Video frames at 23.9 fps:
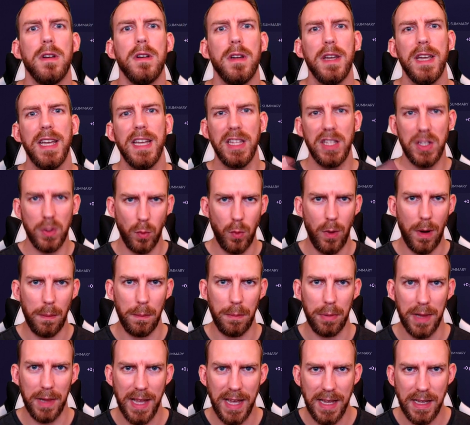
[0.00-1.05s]
into one
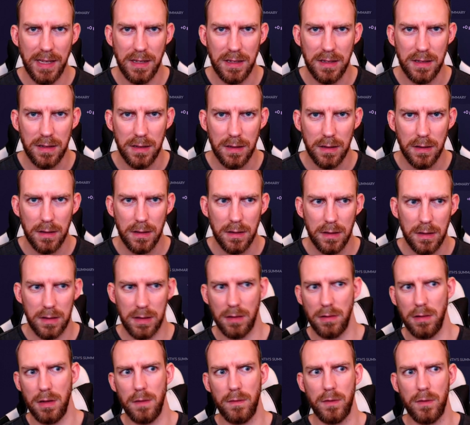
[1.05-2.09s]
place. So
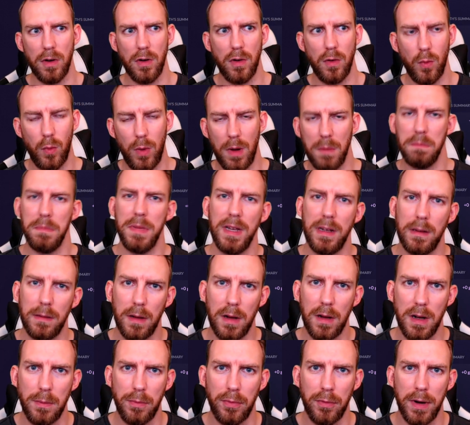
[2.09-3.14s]
you've got one big
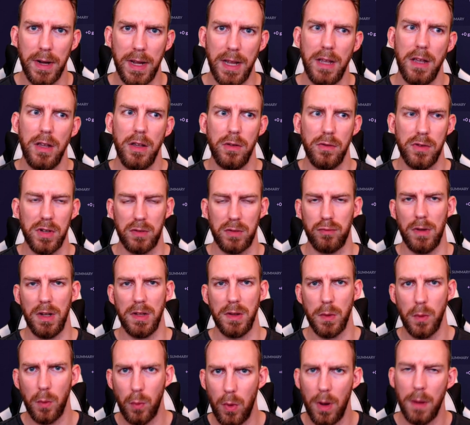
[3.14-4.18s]
library, you just
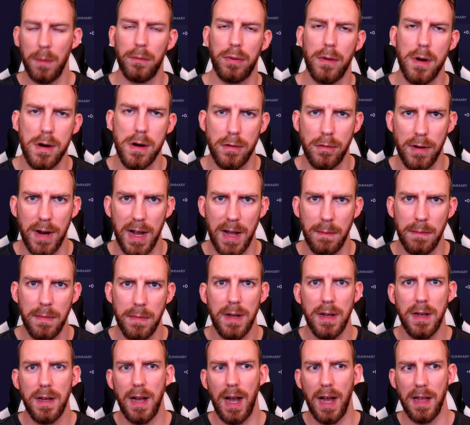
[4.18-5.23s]
run one program
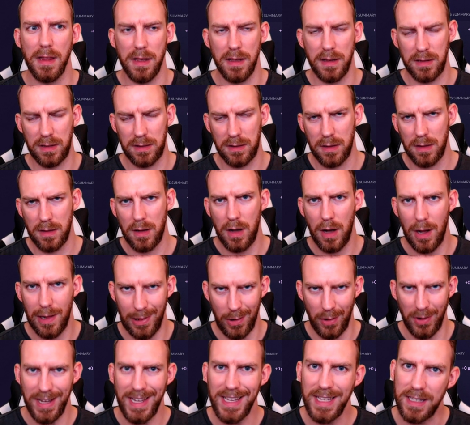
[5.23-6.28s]
and it's a
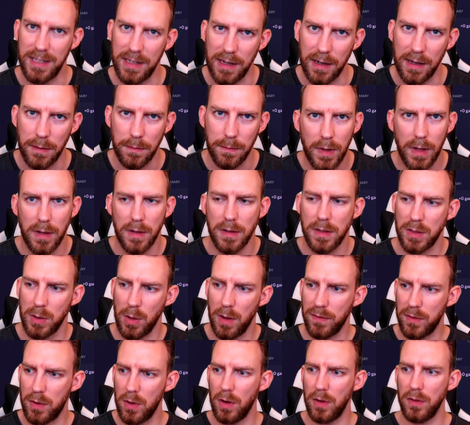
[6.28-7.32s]
lot easier. So
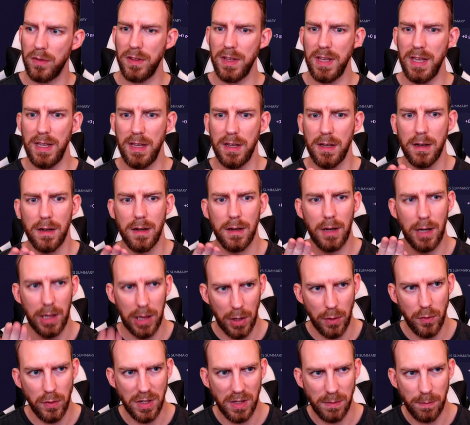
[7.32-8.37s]
I've got the
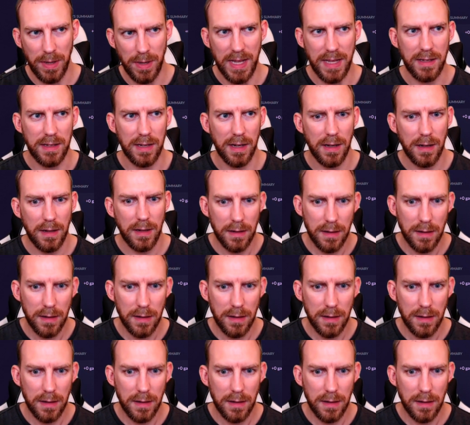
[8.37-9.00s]
closed beta